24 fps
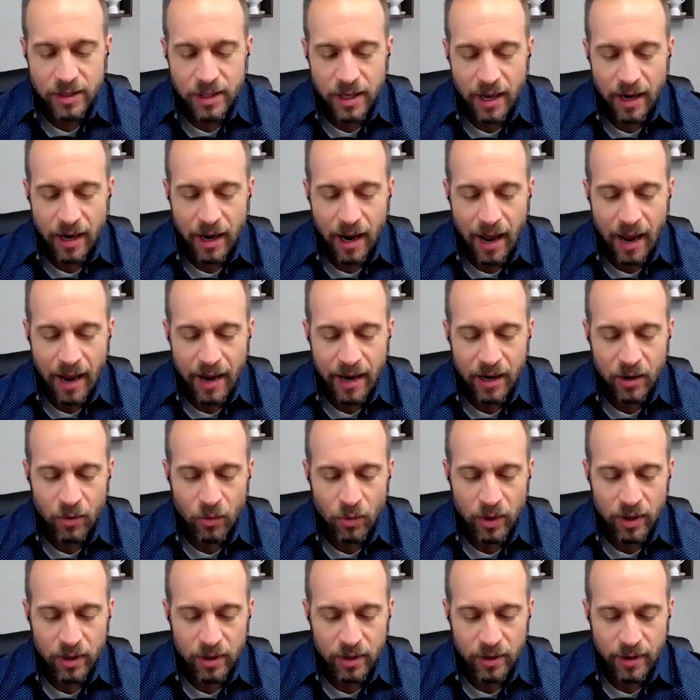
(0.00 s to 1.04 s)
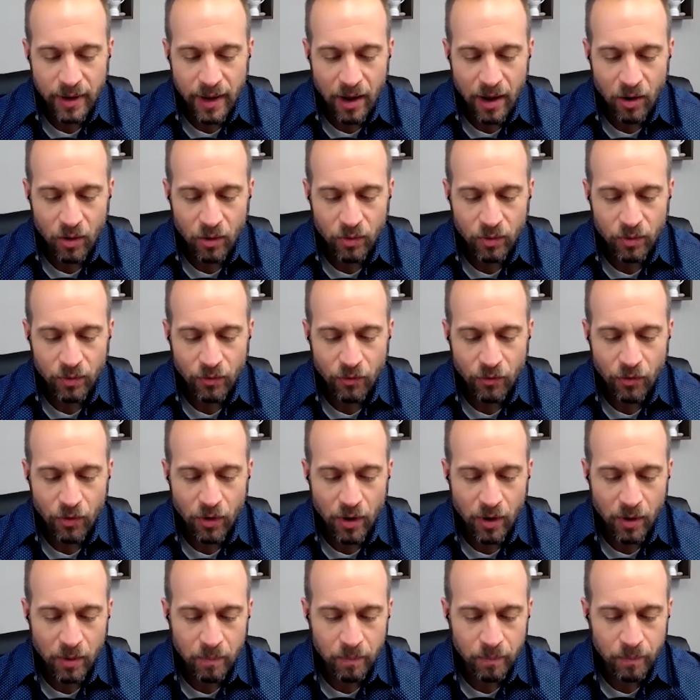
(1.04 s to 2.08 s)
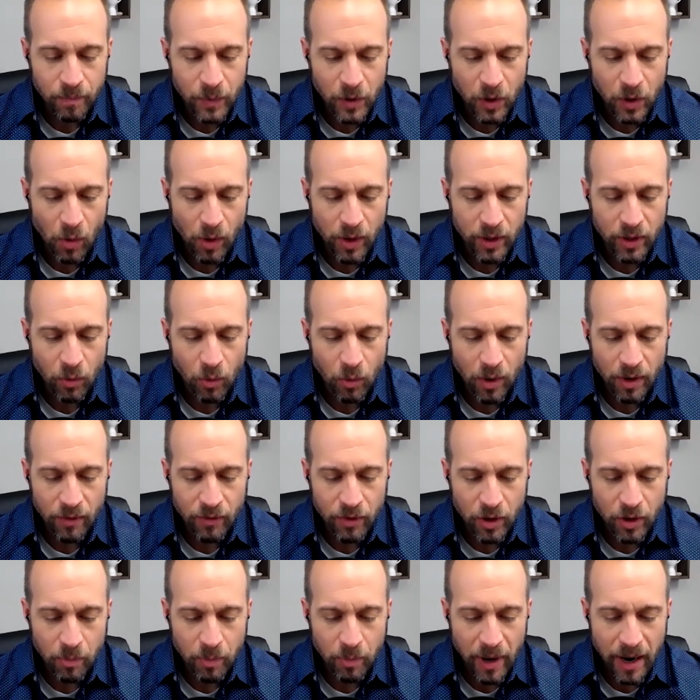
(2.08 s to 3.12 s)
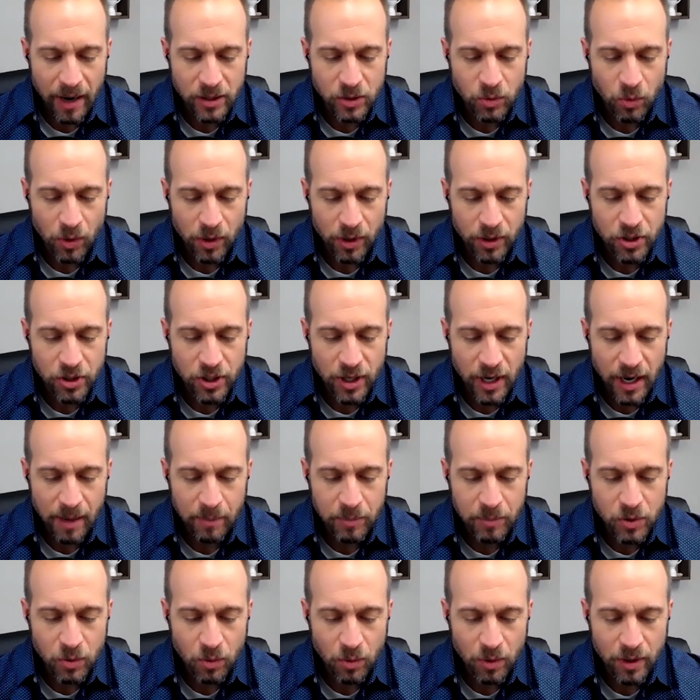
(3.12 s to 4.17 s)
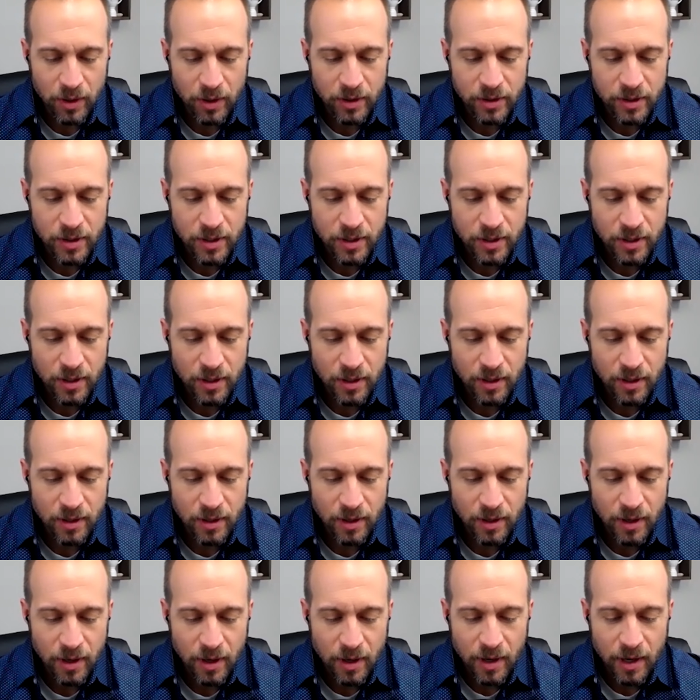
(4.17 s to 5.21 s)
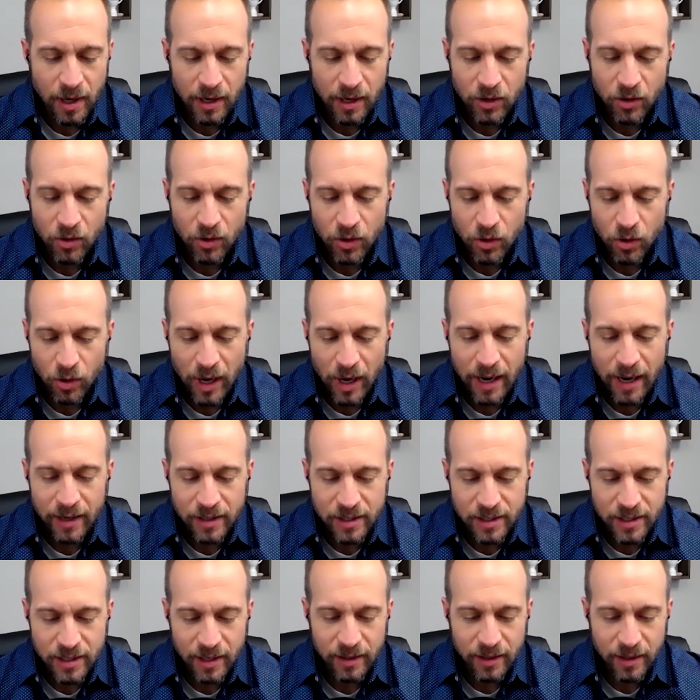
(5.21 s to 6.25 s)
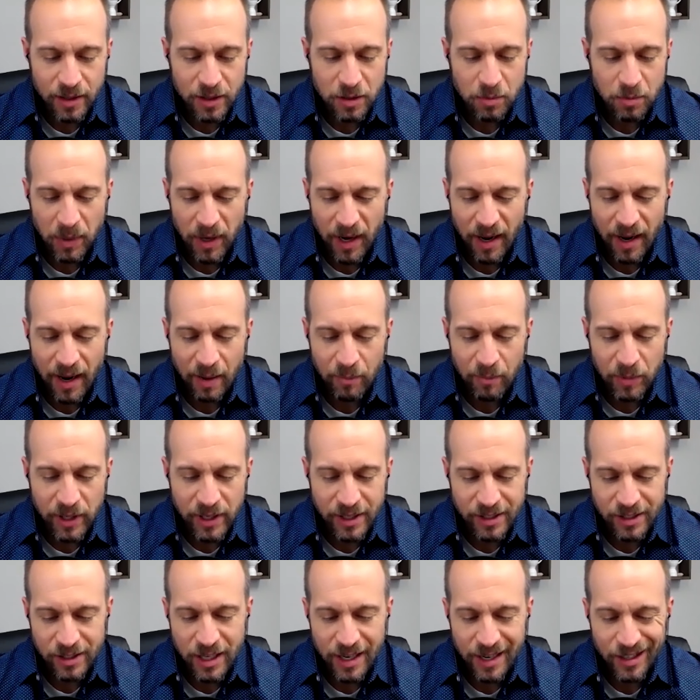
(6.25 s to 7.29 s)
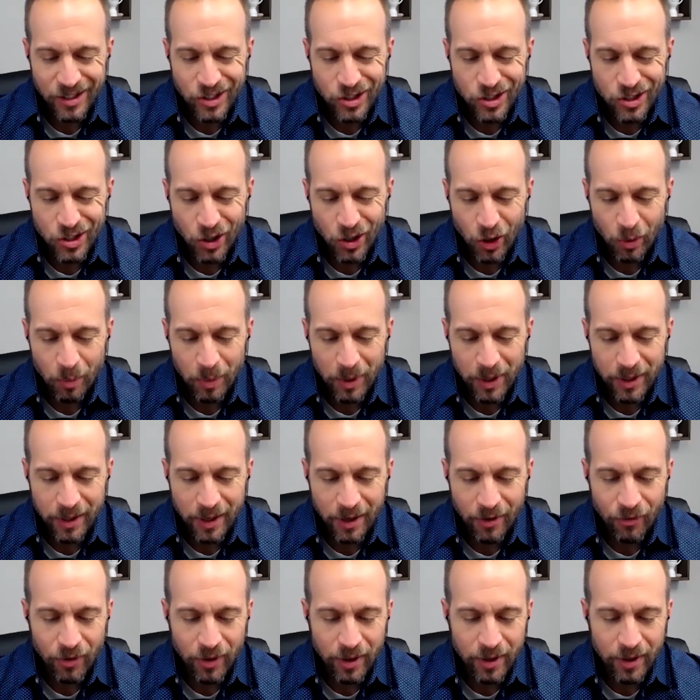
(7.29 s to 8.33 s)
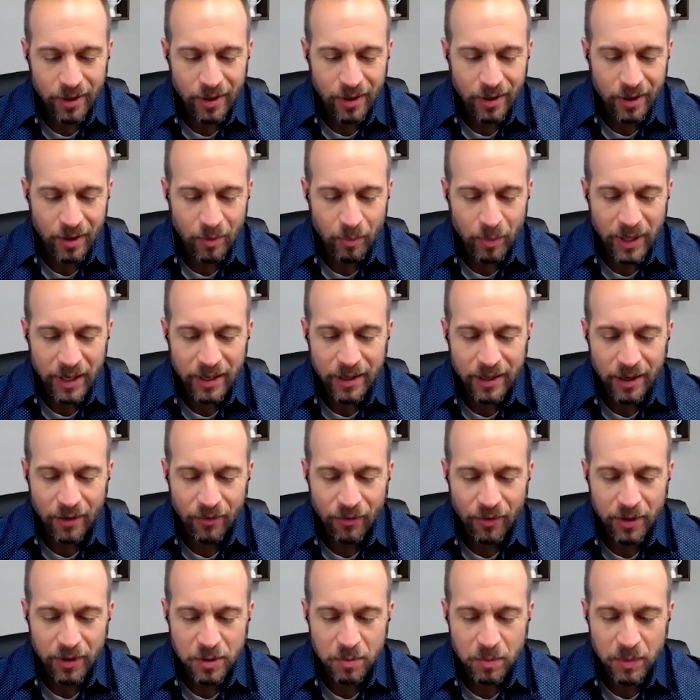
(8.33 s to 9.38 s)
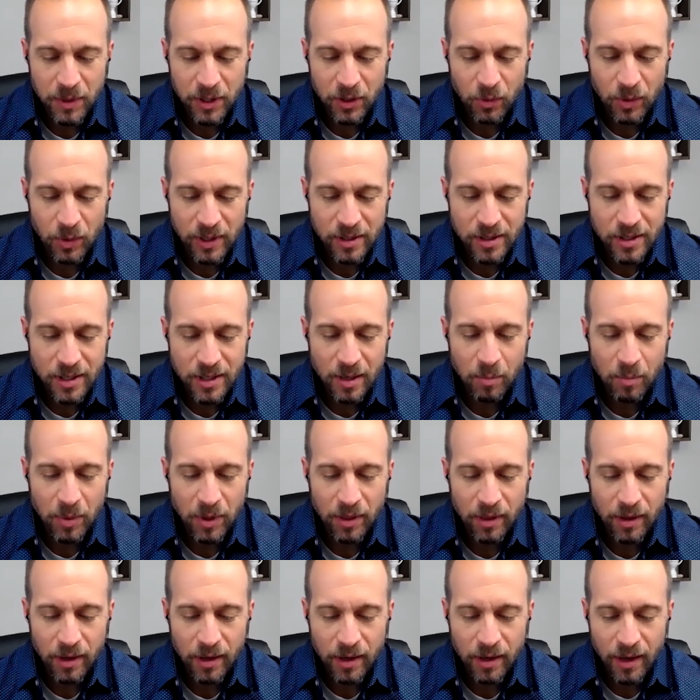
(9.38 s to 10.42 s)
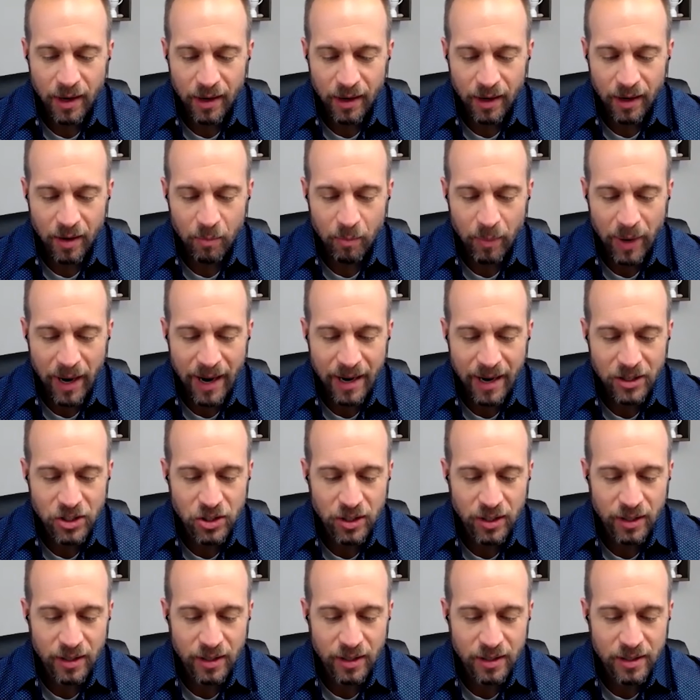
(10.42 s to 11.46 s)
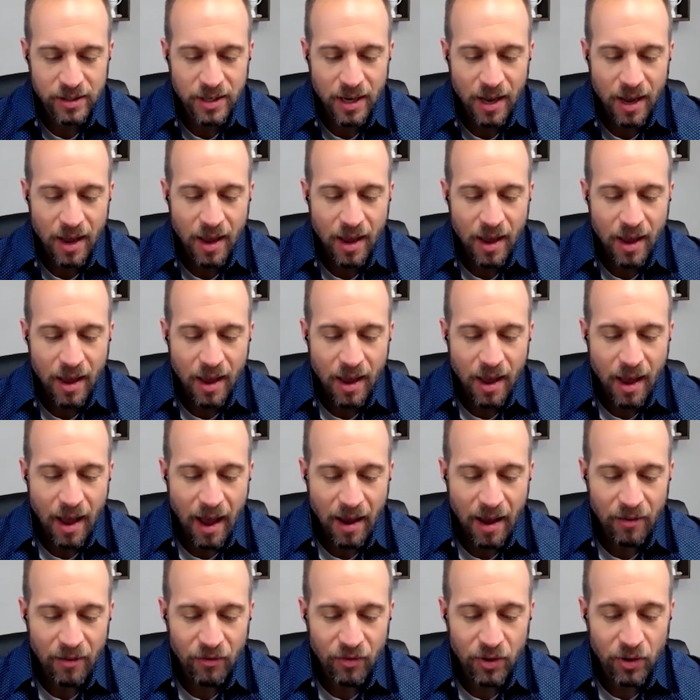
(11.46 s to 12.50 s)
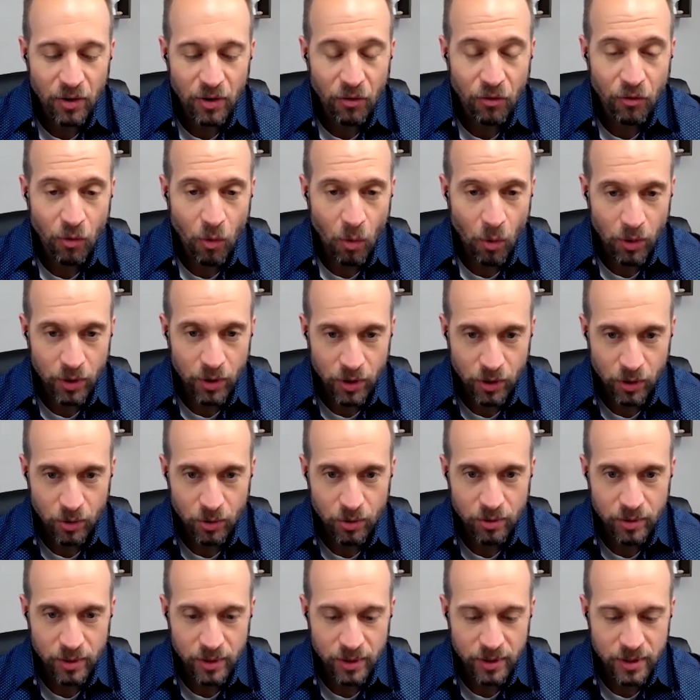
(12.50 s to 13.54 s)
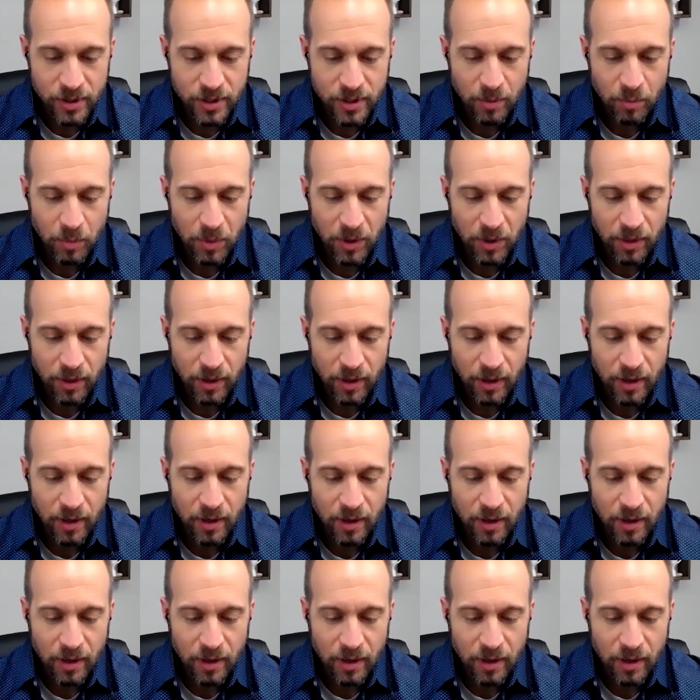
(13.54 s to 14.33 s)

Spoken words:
that I had written down from going to one of your past workshops was, and you kind of said this, but I'm saying it just a little bit different. The big difference between sympathy and compassion is I feel for you is sympathy,